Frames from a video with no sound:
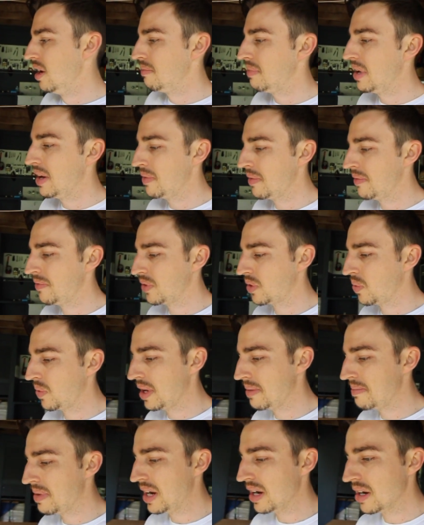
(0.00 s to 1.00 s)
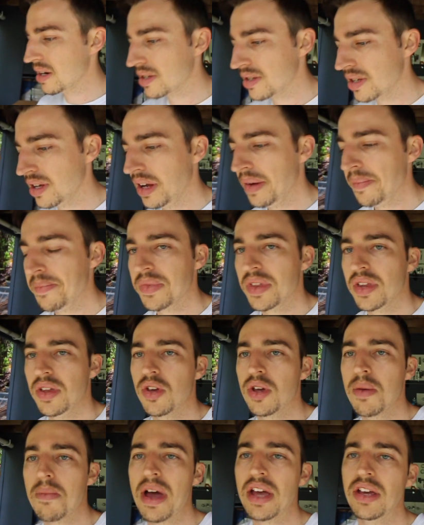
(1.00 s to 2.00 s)
But even for 20 bucks,
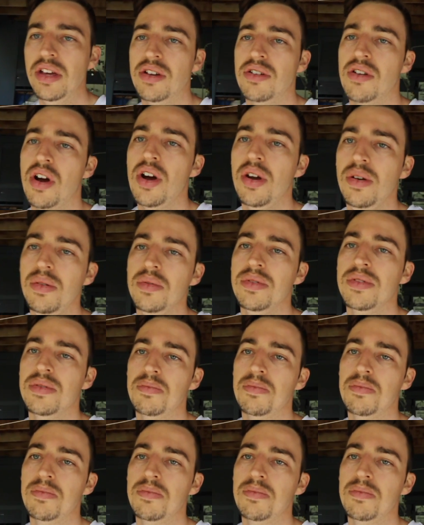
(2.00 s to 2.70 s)
you can make it your own.